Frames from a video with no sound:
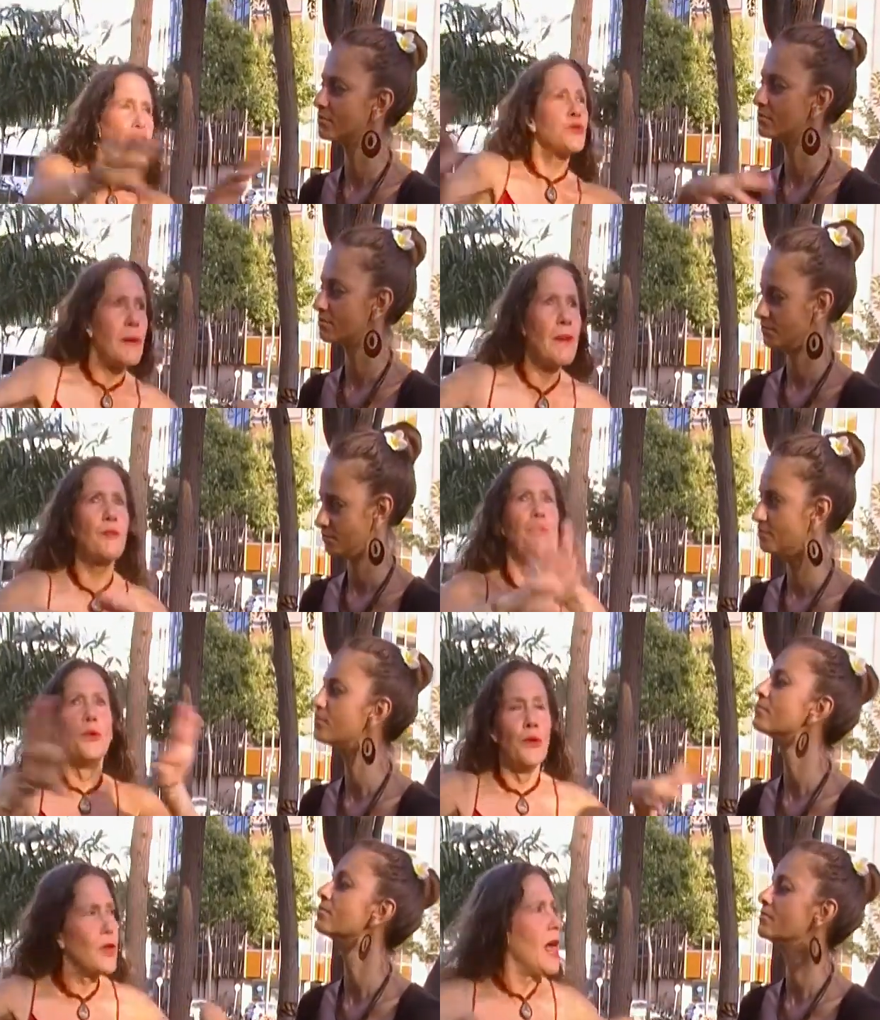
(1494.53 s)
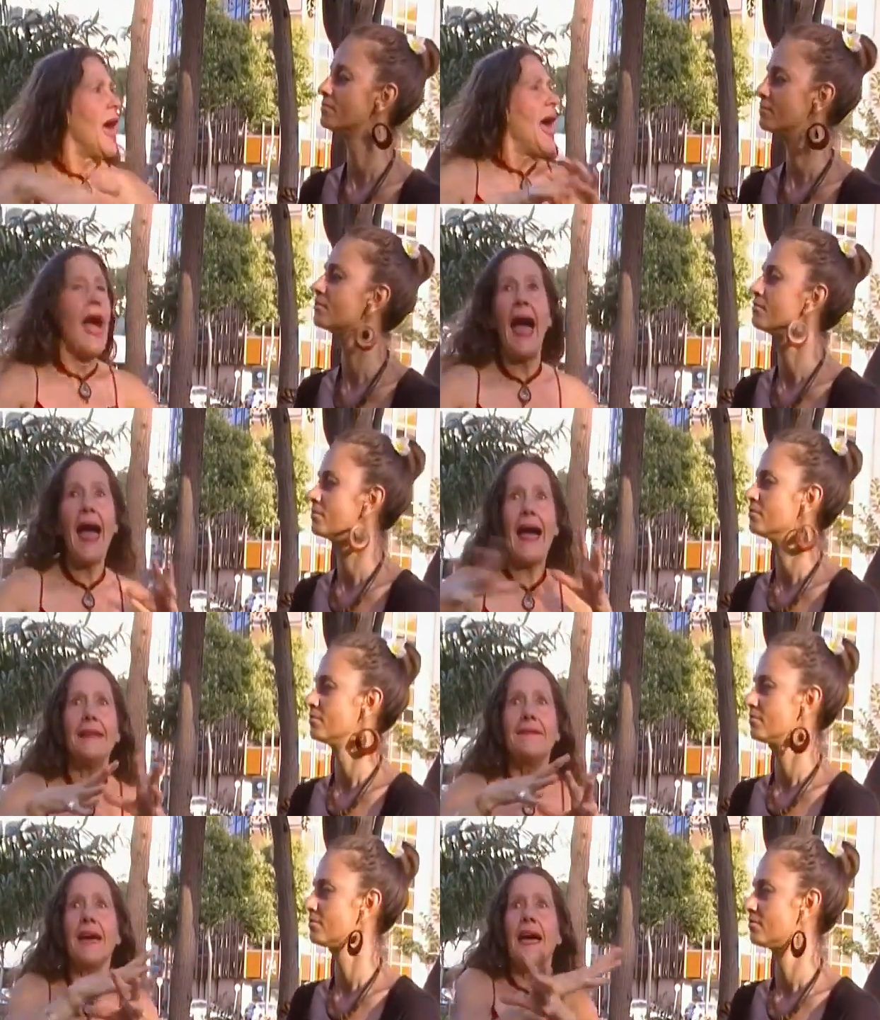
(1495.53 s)
Speaker 1: swimming pool."
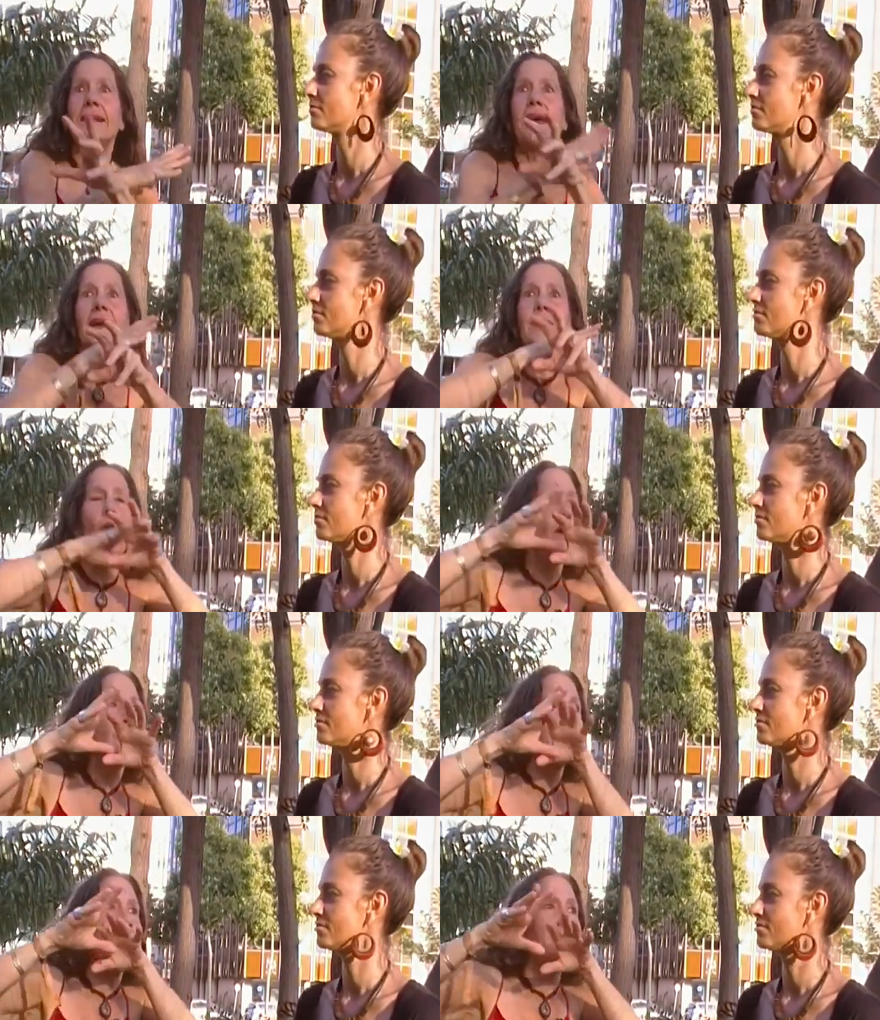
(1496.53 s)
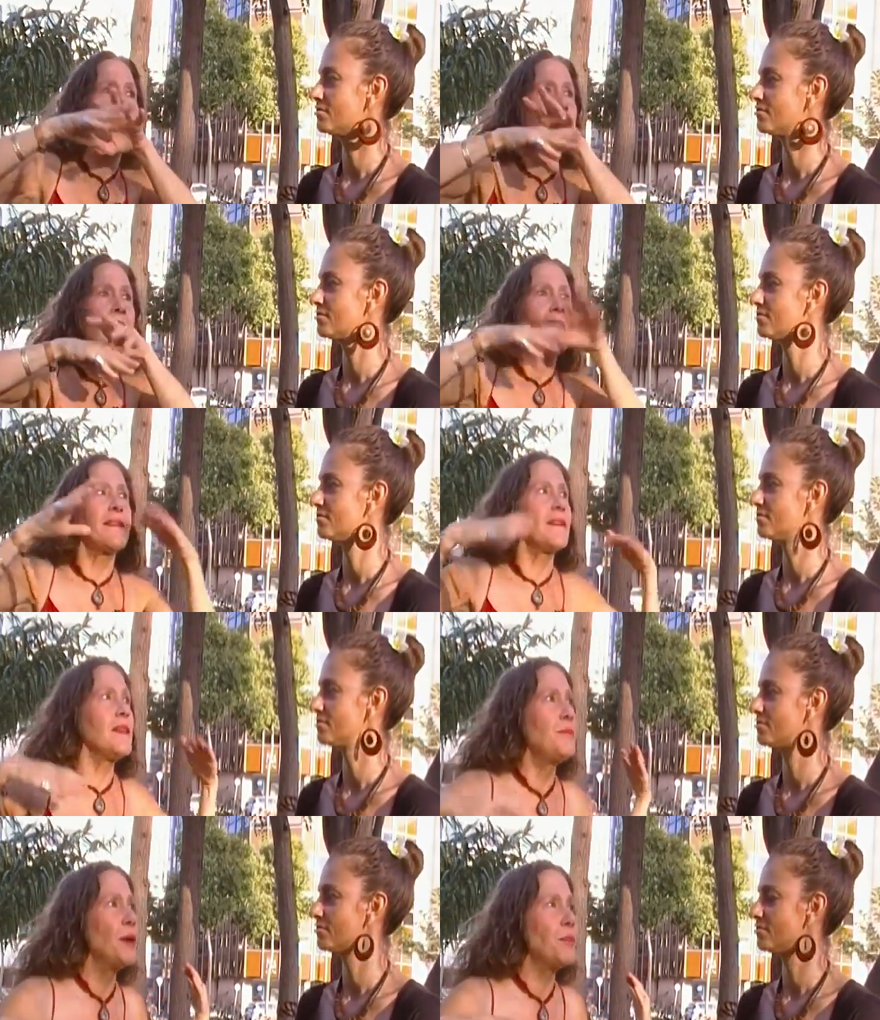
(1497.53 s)
And they, the, the, the
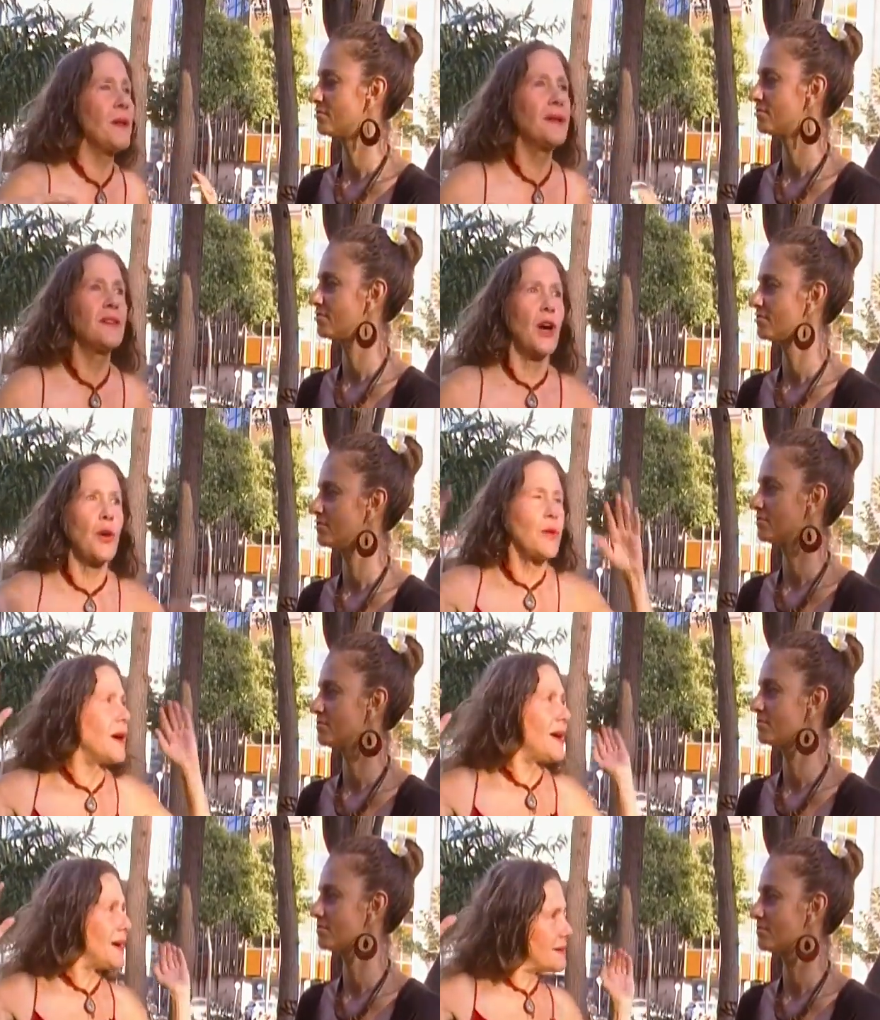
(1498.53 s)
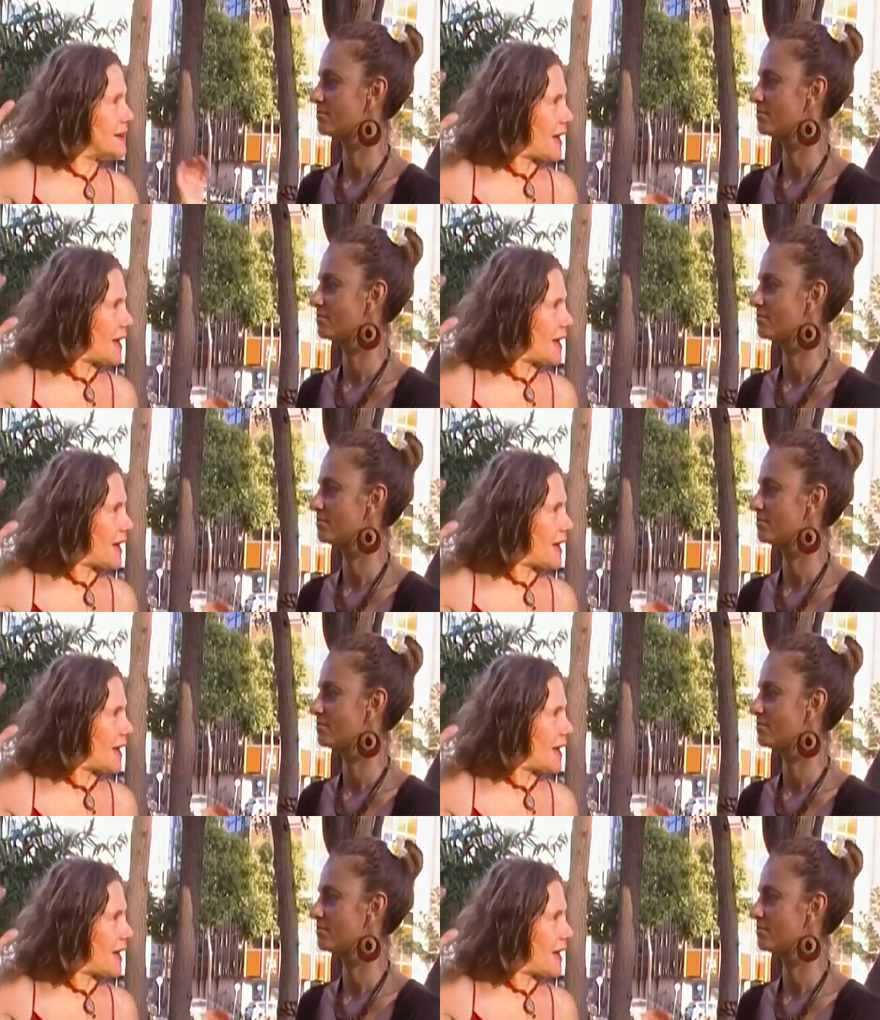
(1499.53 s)
elderly people, you know, uh, the